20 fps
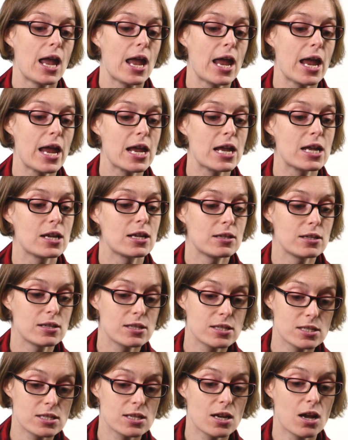It
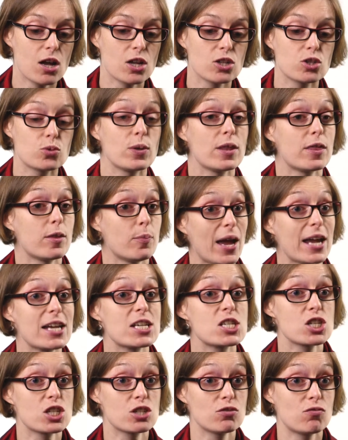starts with the
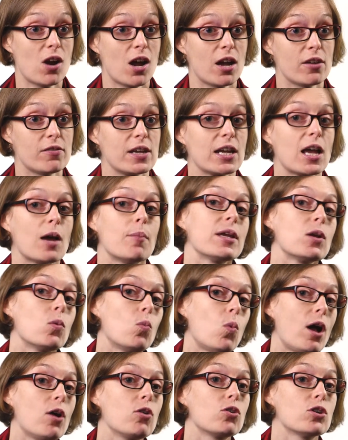patients arriving and being
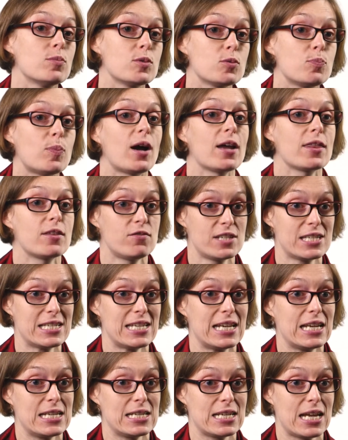welcomed by the
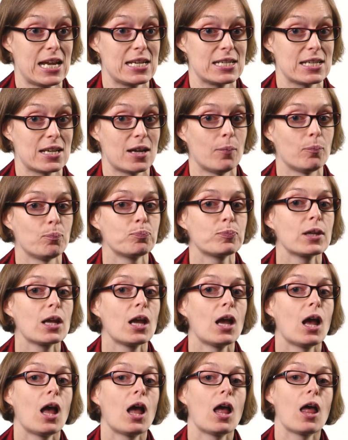facilitator.
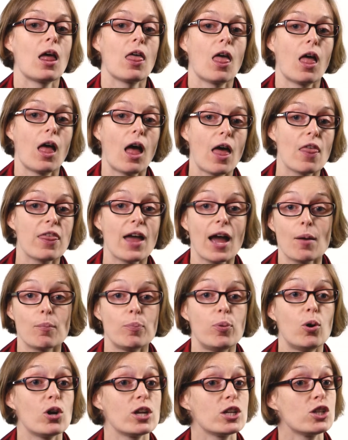At that
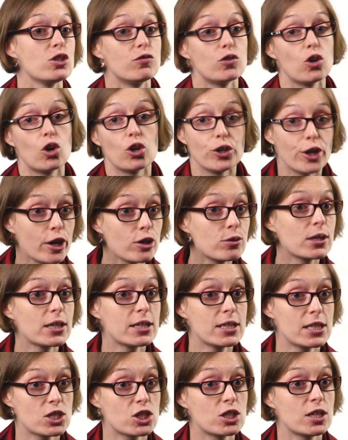point, you've got no
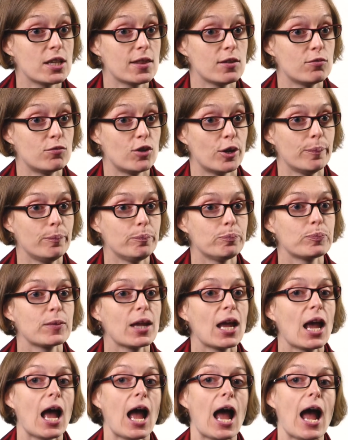clinician in the room,
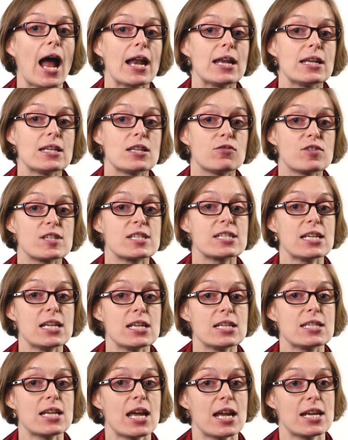and the
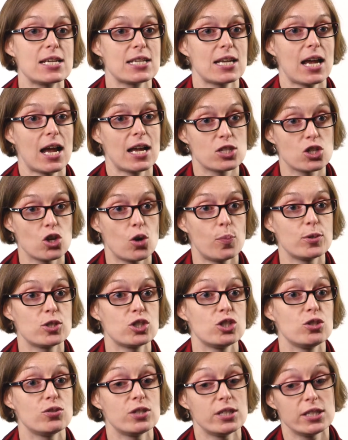facilitator has the
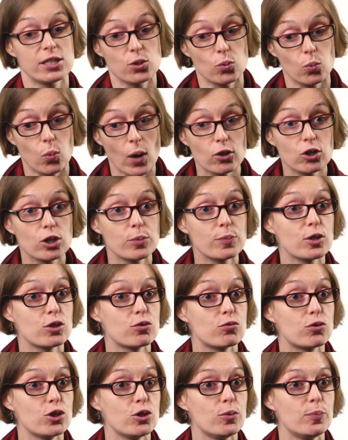opportunity to welcome the
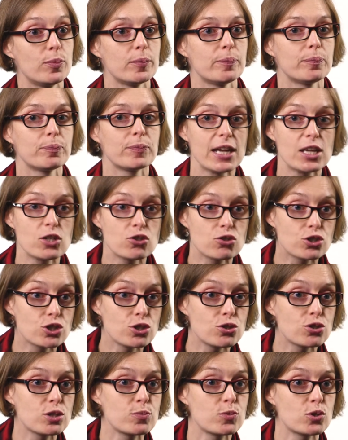group,
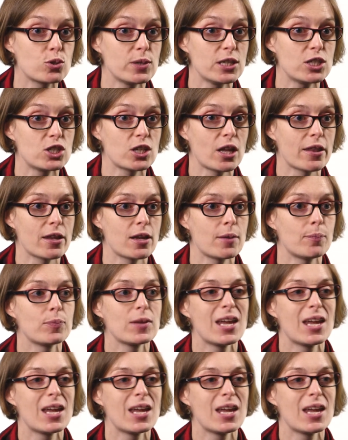introduce them to each other,